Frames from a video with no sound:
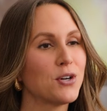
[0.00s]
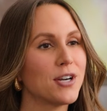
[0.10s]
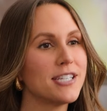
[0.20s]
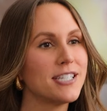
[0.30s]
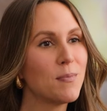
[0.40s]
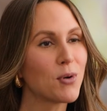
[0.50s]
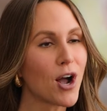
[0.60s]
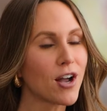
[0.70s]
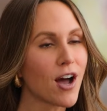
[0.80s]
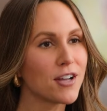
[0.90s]
Kristen
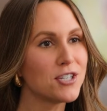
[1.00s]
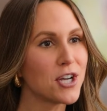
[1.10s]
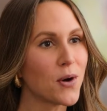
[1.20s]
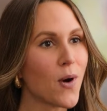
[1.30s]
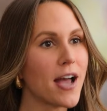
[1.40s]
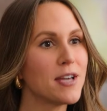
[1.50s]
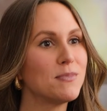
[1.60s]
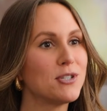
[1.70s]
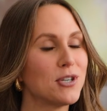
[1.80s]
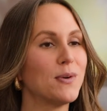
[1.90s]
Brancaccio, I
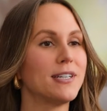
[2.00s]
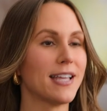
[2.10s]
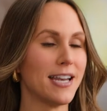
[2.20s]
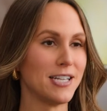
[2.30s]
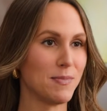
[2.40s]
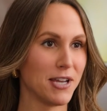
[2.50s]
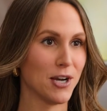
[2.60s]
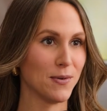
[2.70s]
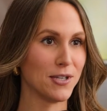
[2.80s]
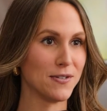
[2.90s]
am so excited to be
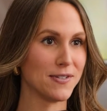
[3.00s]
here with you